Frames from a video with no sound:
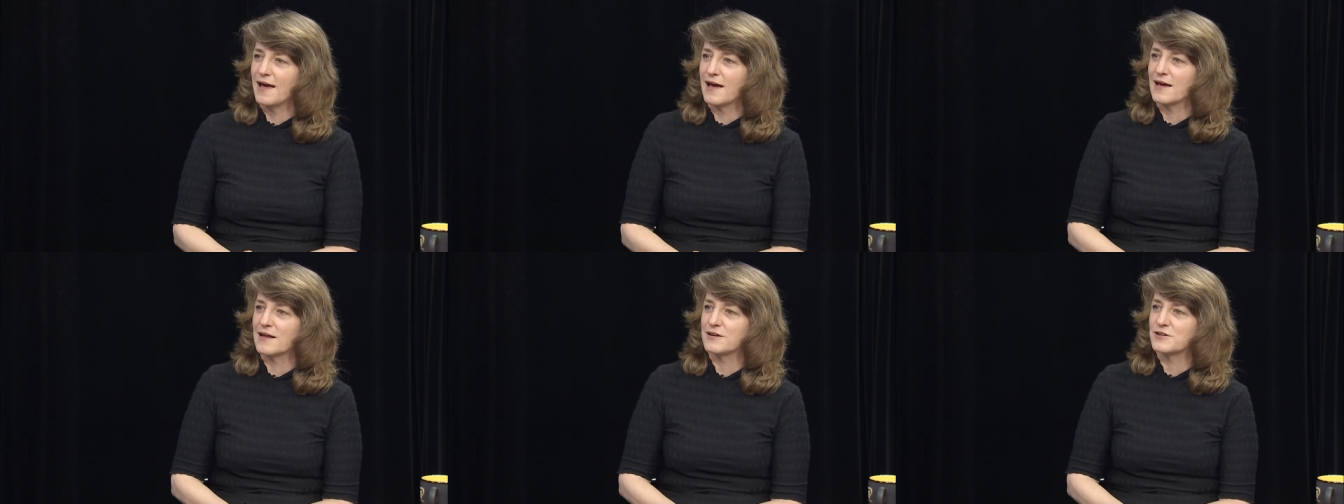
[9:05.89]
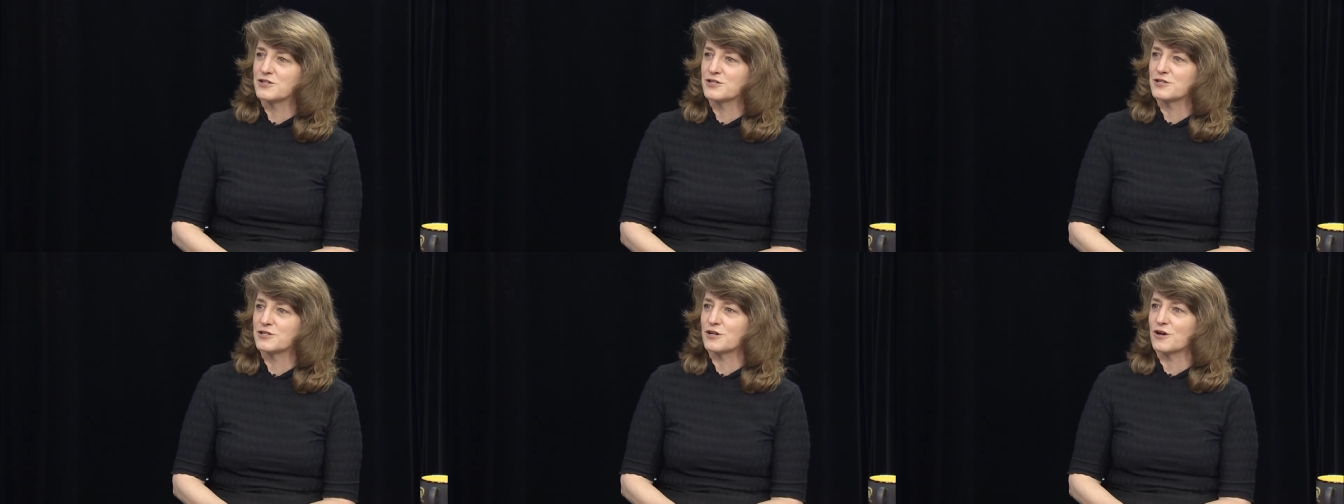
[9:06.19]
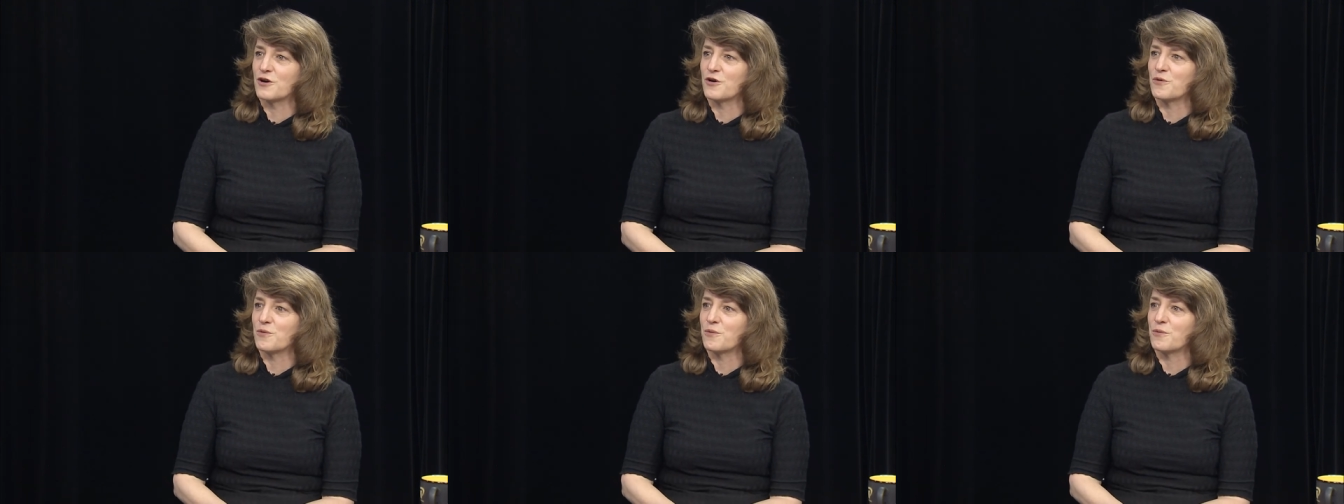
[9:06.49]
and
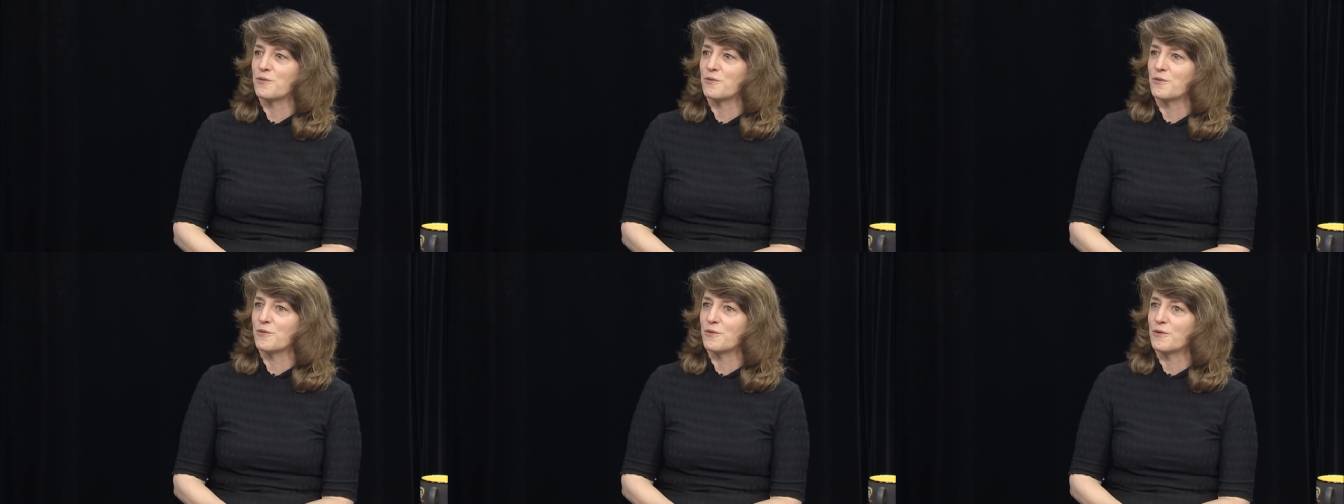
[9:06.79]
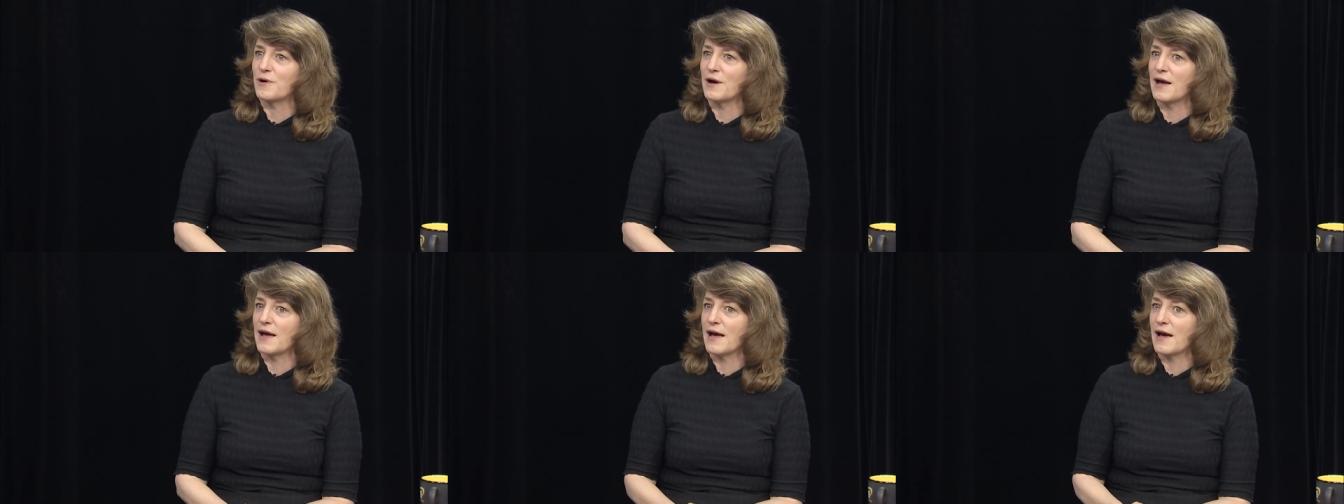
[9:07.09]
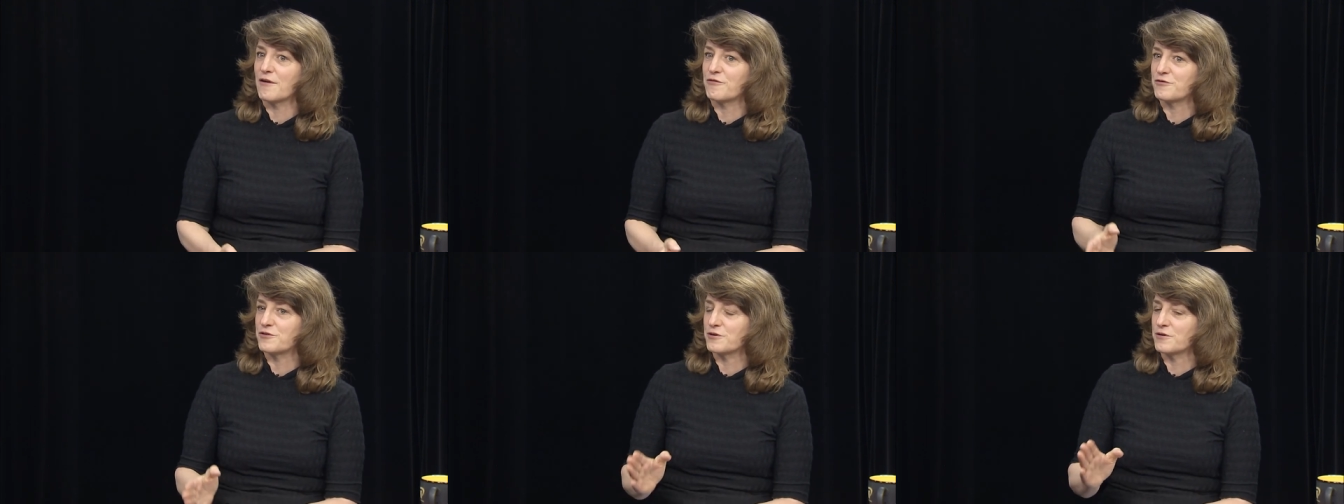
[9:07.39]
so
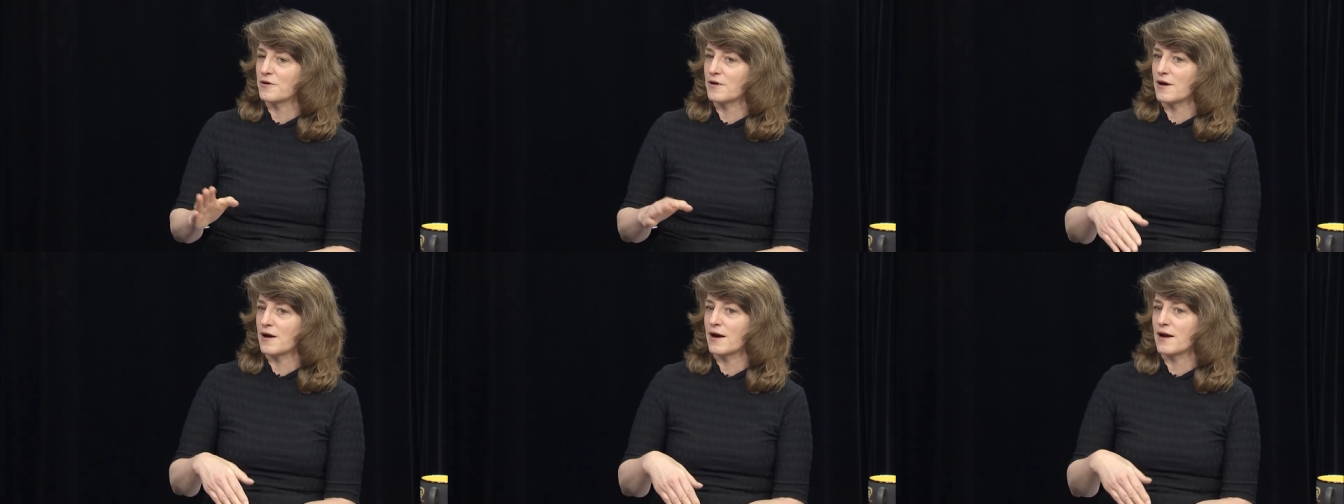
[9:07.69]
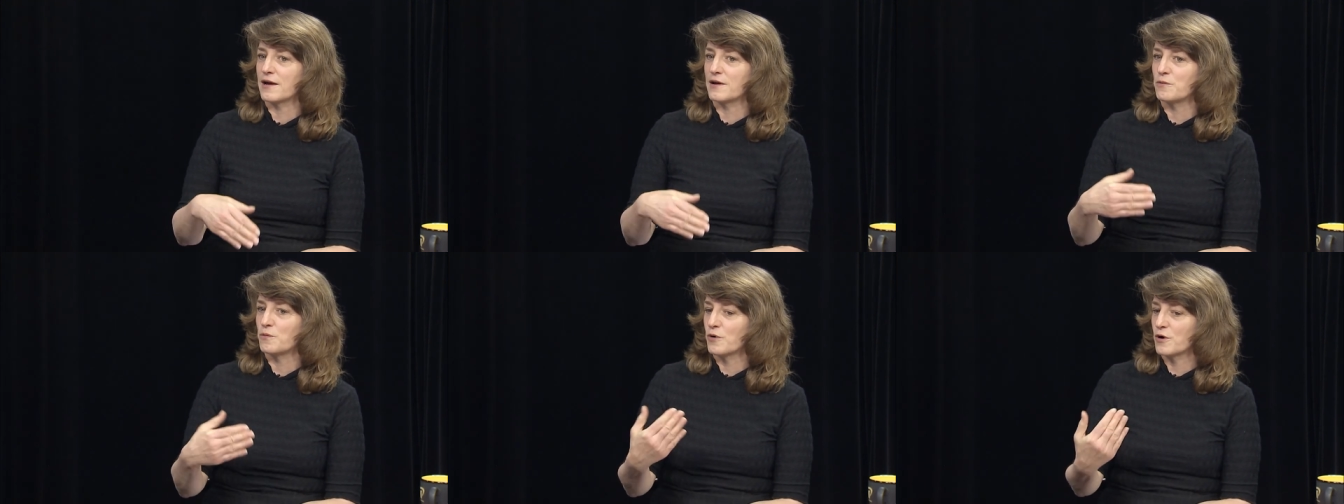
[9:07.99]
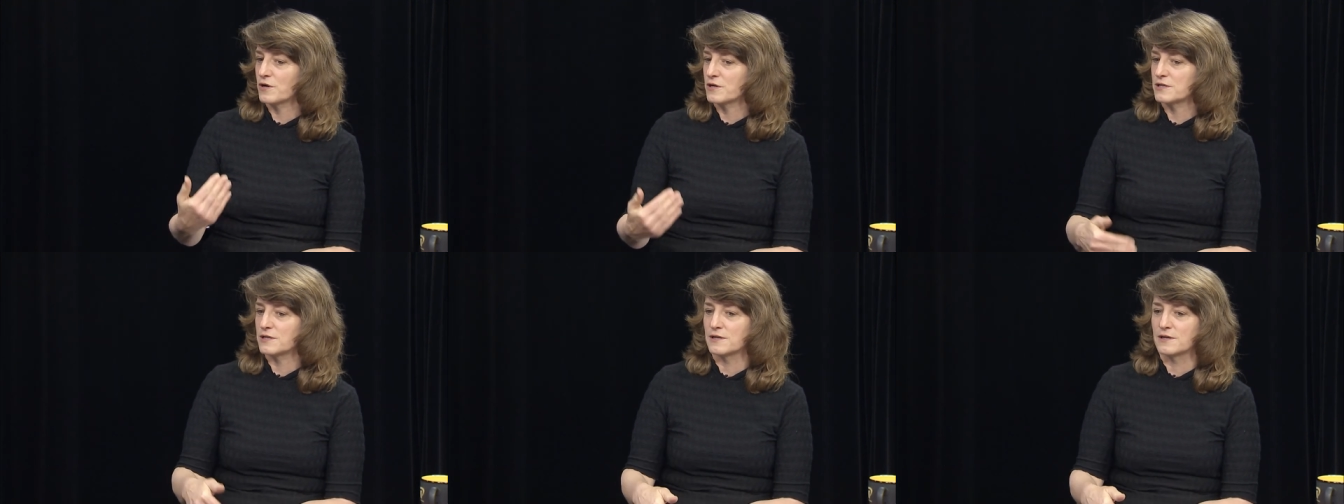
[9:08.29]
after I'd
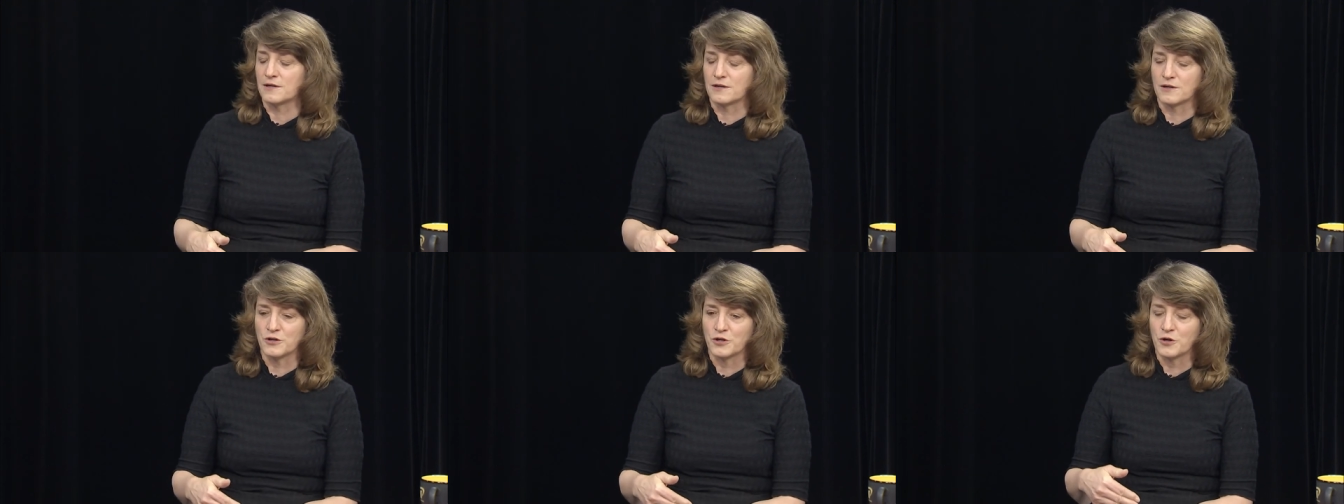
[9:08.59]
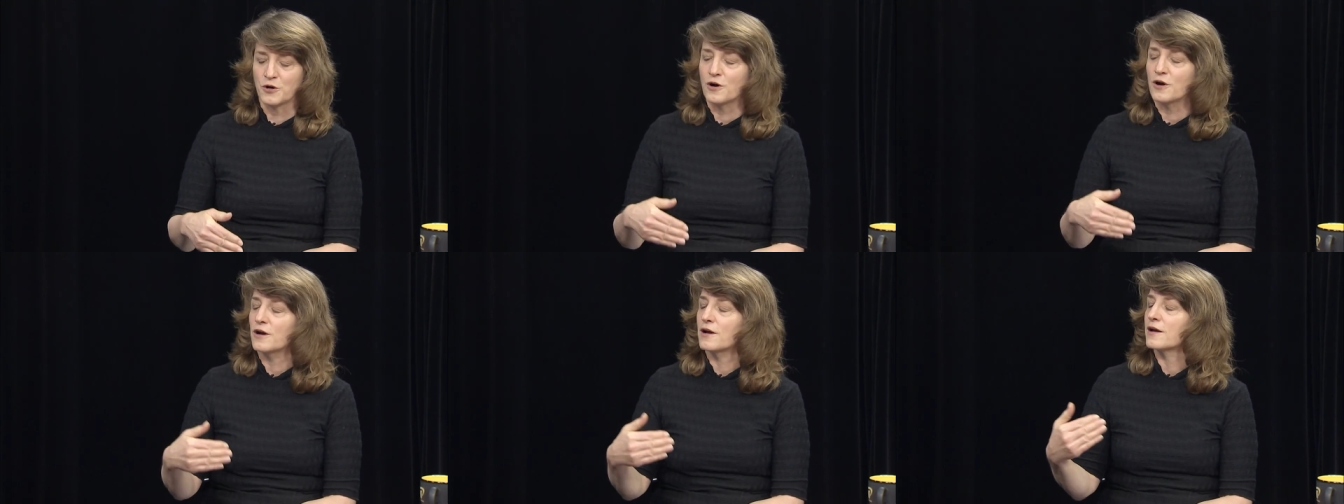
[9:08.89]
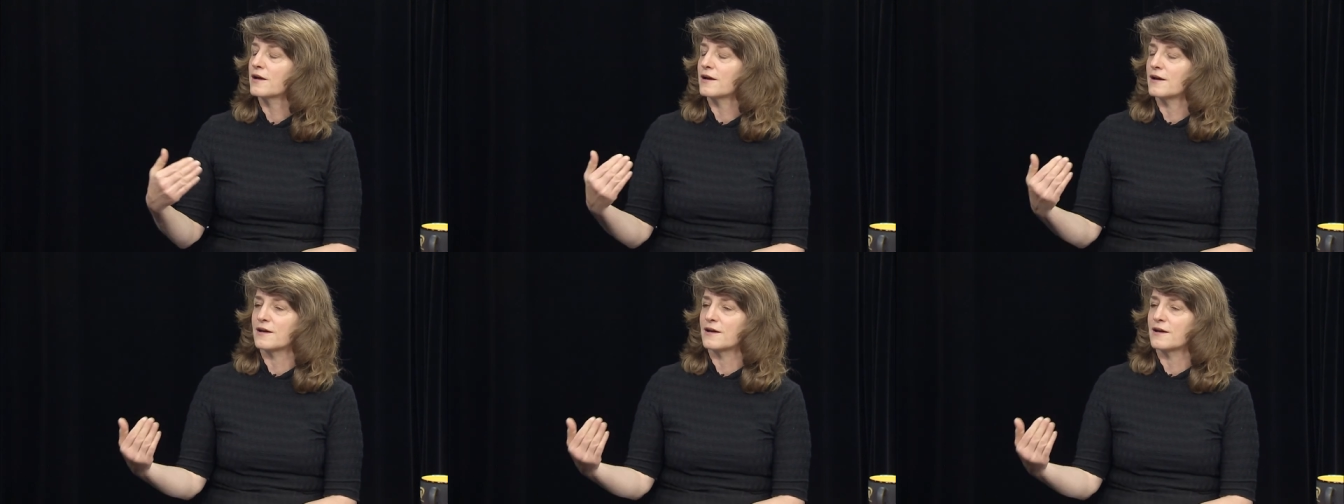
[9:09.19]
worked in New York